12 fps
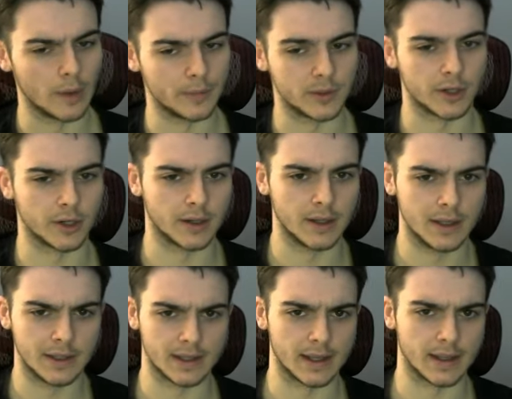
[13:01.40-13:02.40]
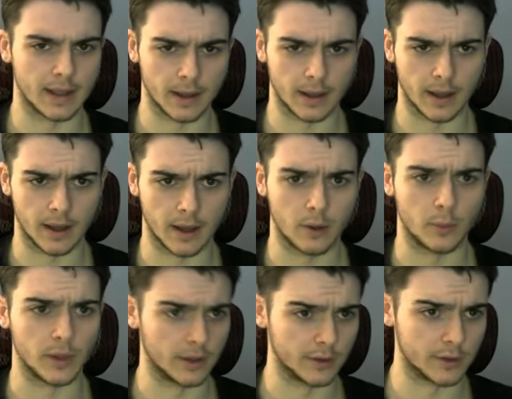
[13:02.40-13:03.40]
turn, say we
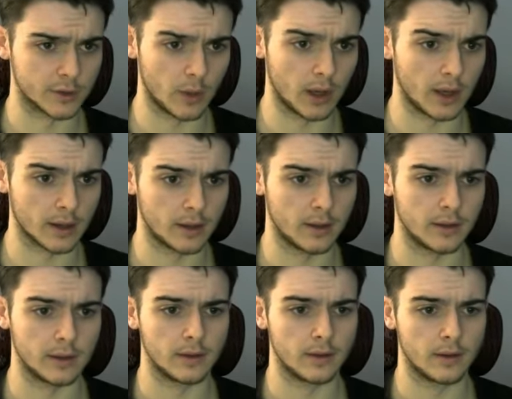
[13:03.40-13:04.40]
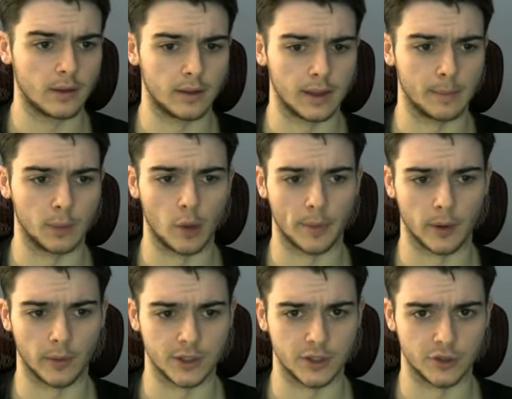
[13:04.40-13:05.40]
kill the Squawk, they blow up our
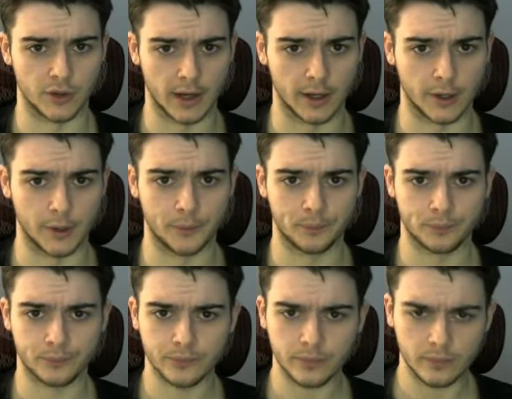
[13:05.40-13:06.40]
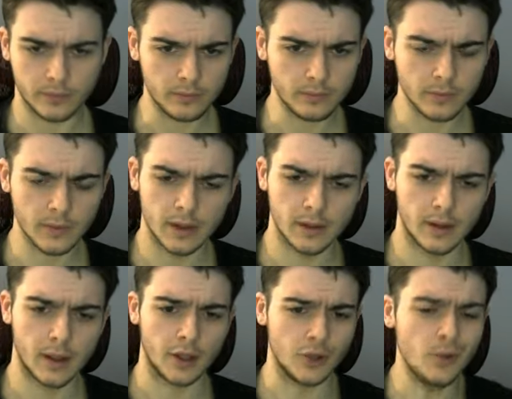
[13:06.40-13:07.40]
Regidrago.
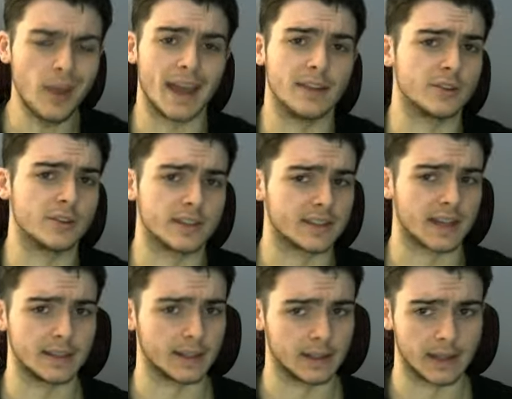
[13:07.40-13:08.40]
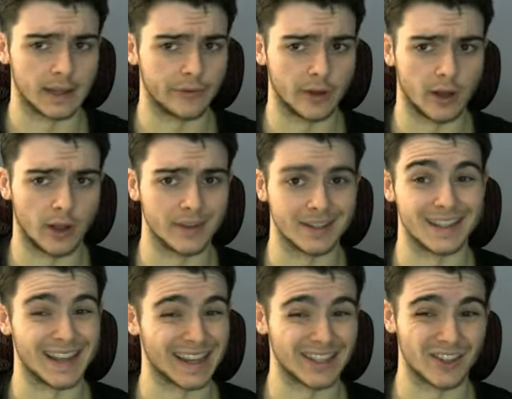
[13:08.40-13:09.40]
You can just decide to Cleffa on this
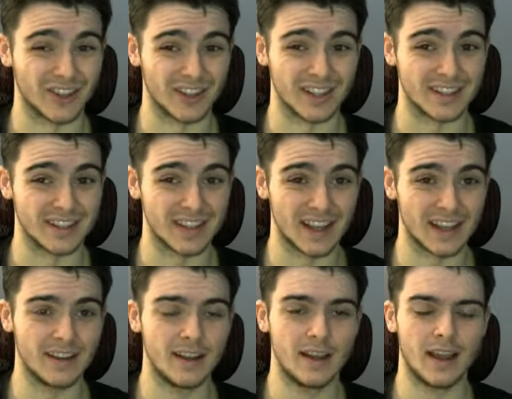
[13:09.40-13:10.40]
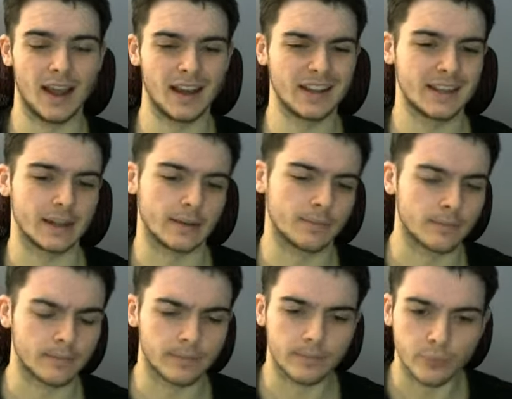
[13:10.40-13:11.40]
next turn instead, and it's like
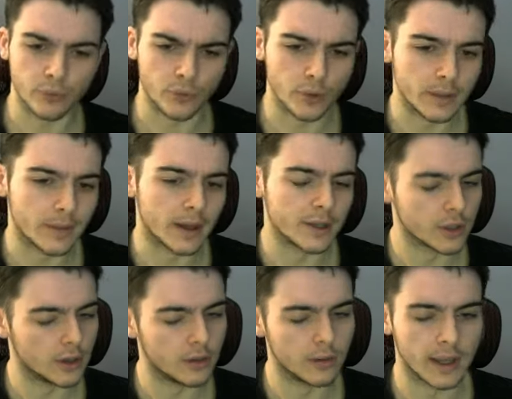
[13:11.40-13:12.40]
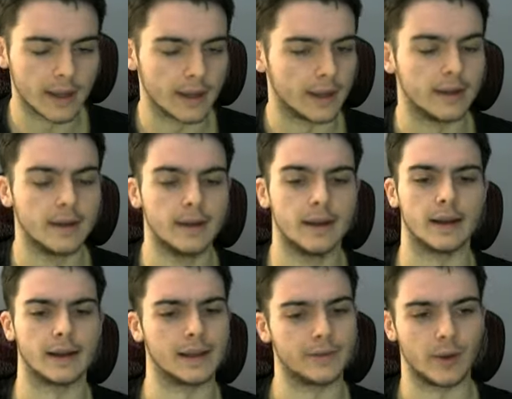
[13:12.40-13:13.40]
pretty much okay.
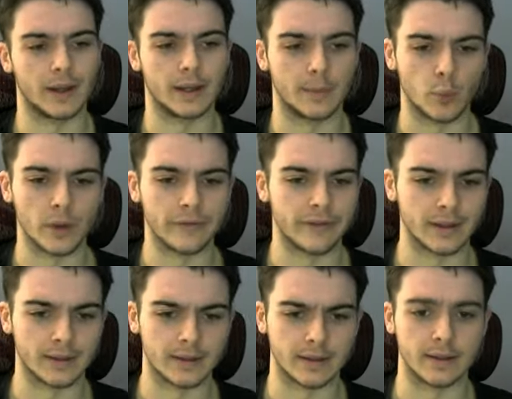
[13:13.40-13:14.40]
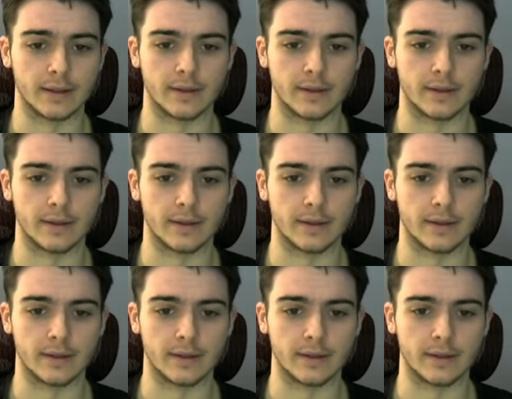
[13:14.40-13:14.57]
If you end up whiffing the